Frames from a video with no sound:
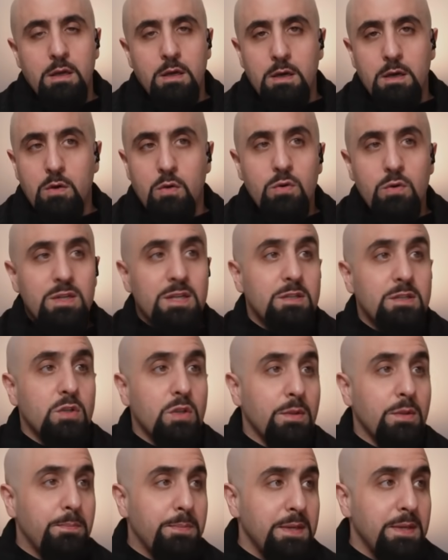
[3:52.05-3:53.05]
According
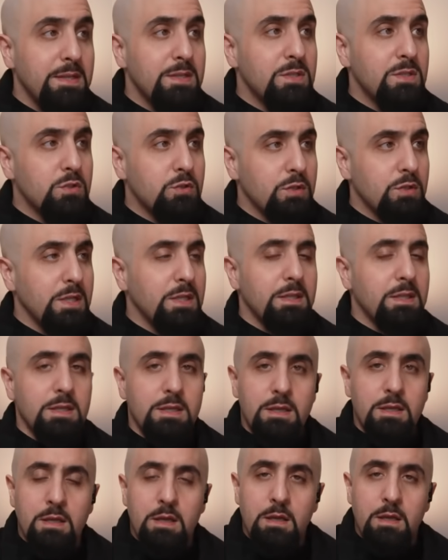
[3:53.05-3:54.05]
to the peace
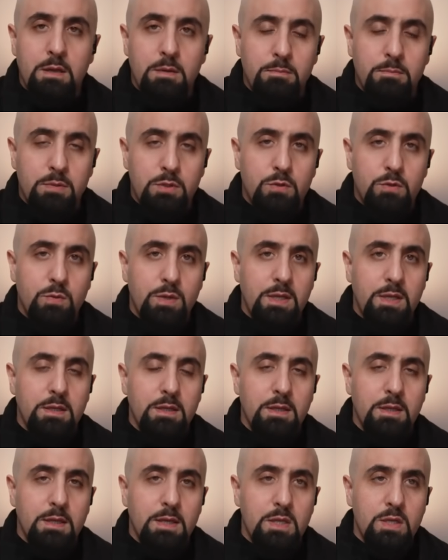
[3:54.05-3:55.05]
treaty
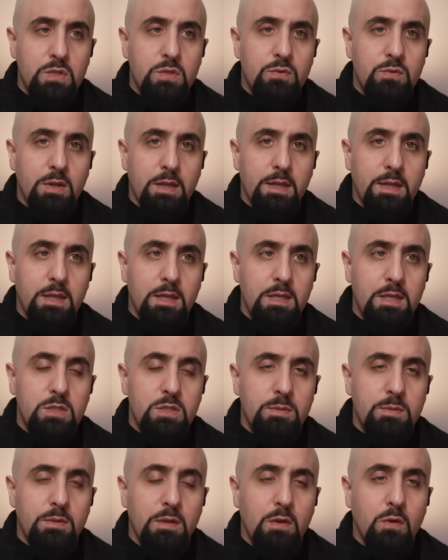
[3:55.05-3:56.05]
between Israel and
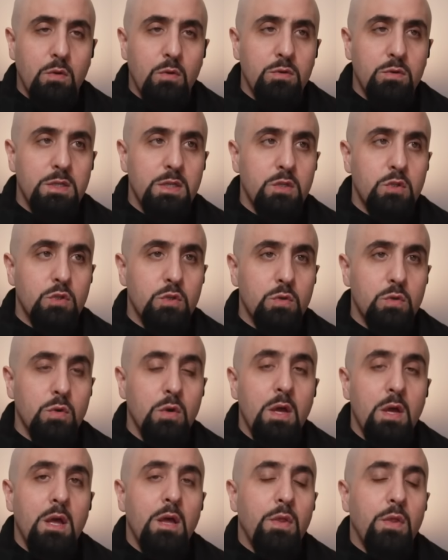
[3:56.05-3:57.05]
Egypt, and according
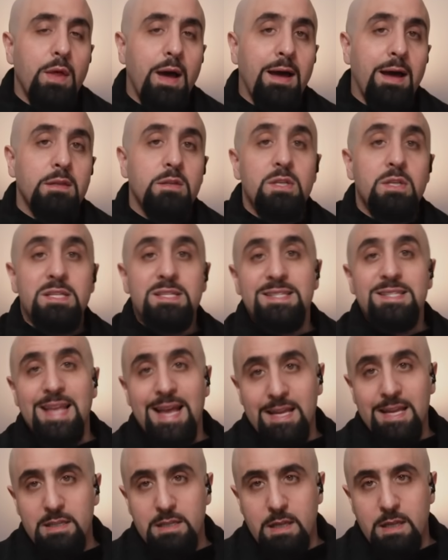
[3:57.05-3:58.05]
to the
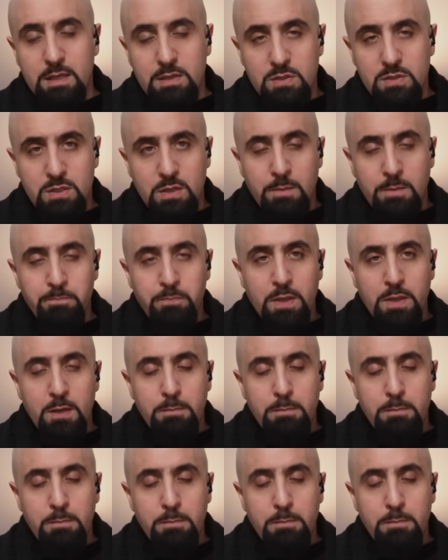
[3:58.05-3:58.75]
understandings